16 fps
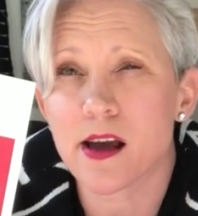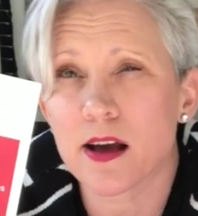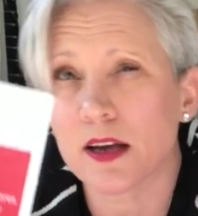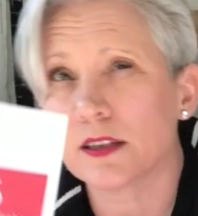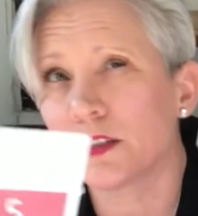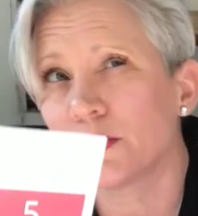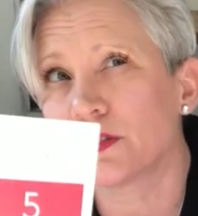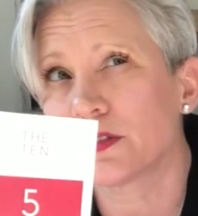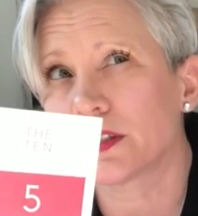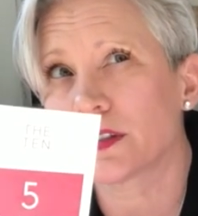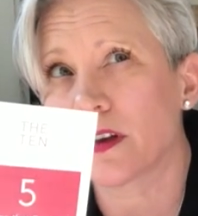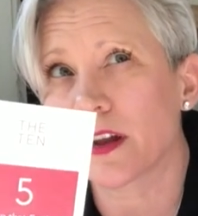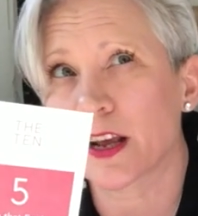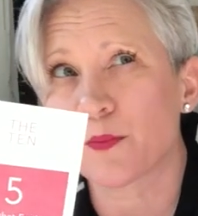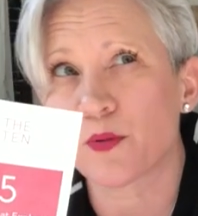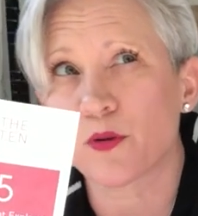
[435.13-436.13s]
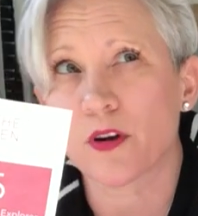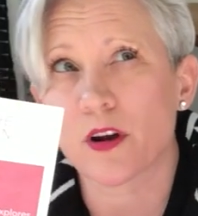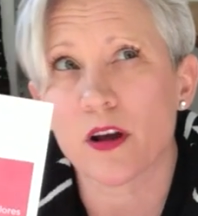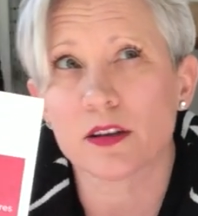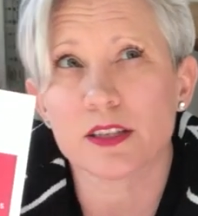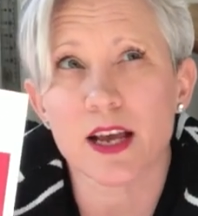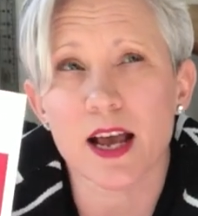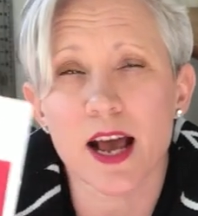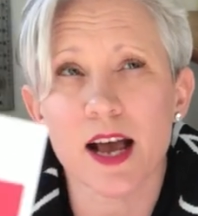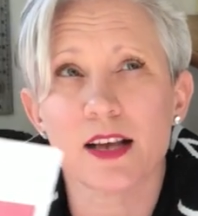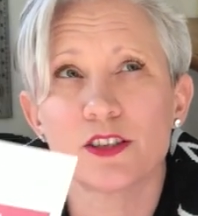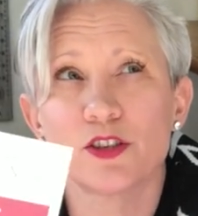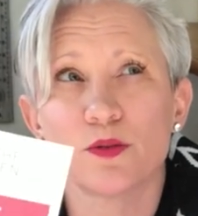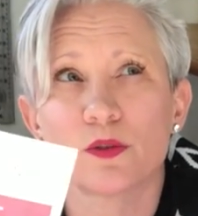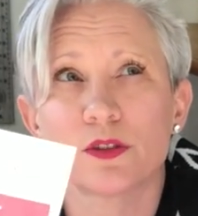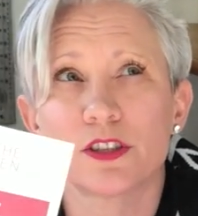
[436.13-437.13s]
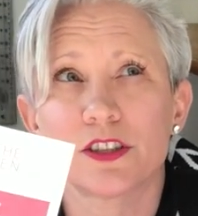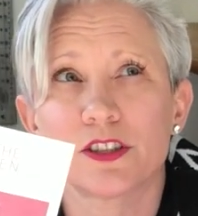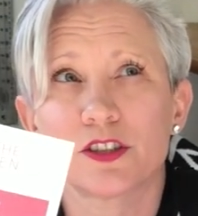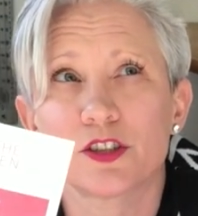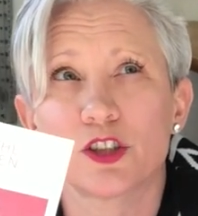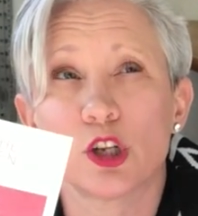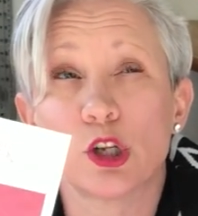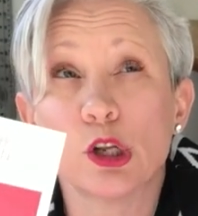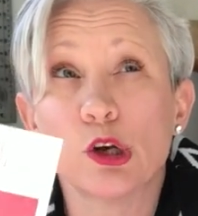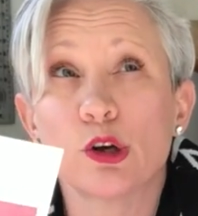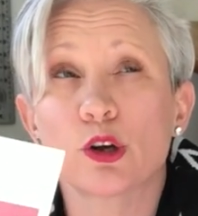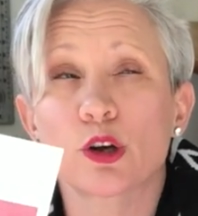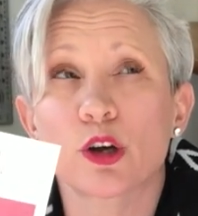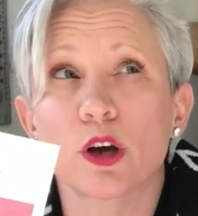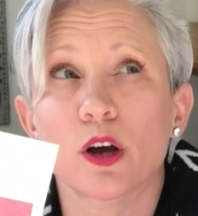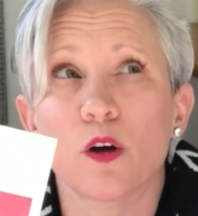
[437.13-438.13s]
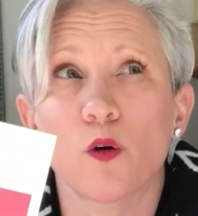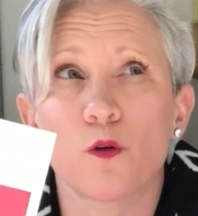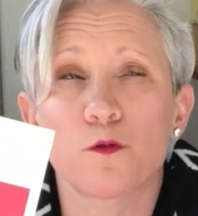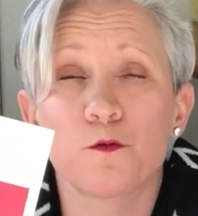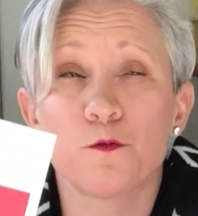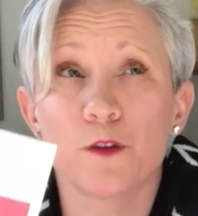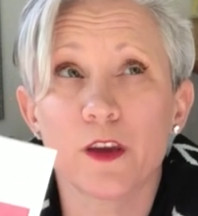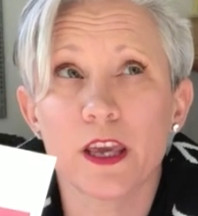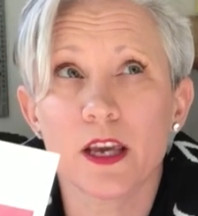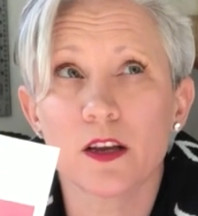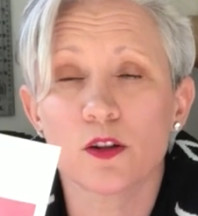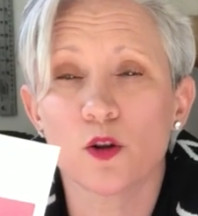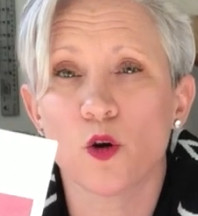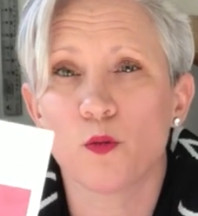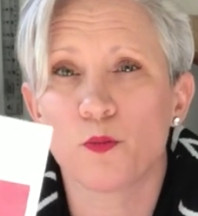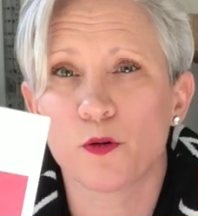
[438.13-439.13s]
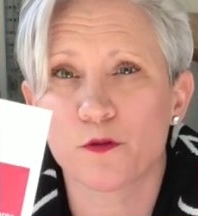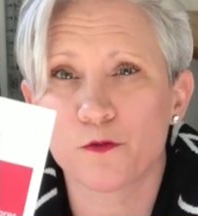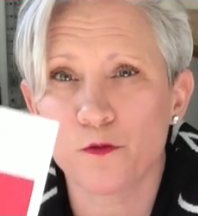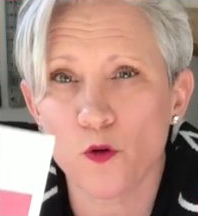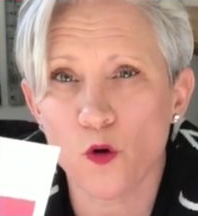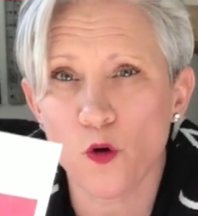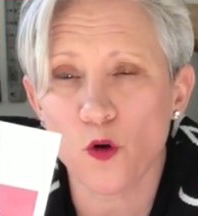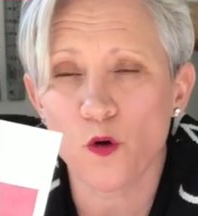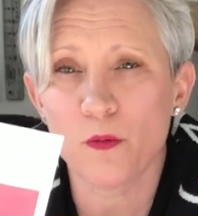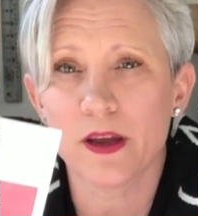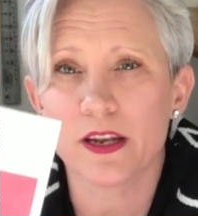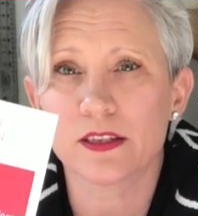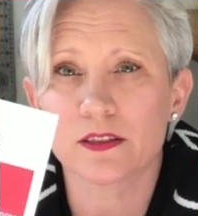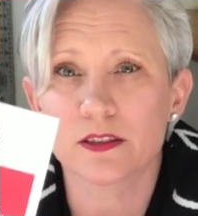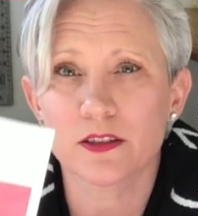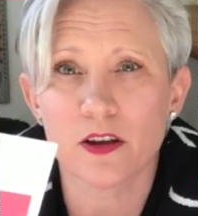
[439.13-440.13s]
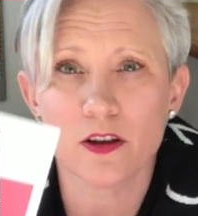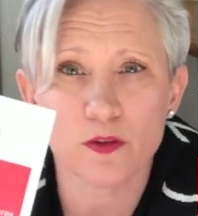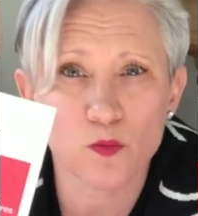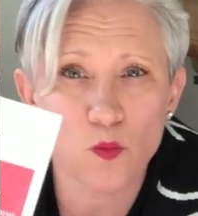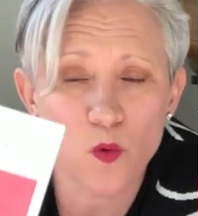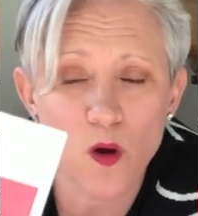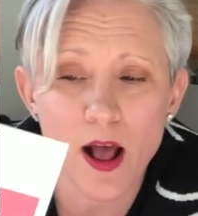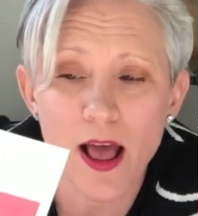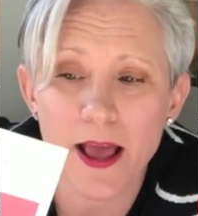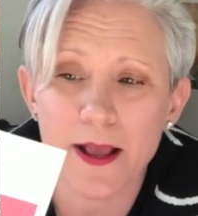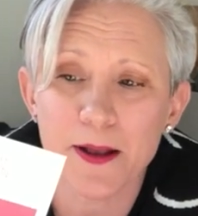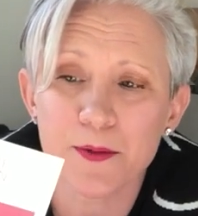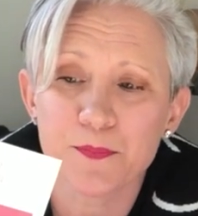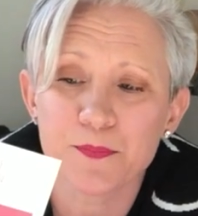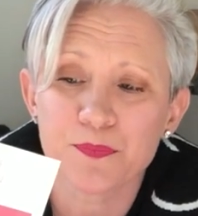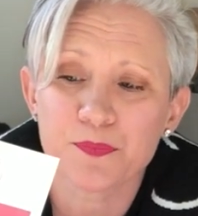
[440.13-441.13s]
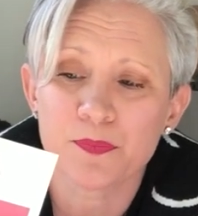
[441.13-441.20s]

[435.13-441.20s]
As you're designing a product, as you want it to look or feel or perform in a certain way,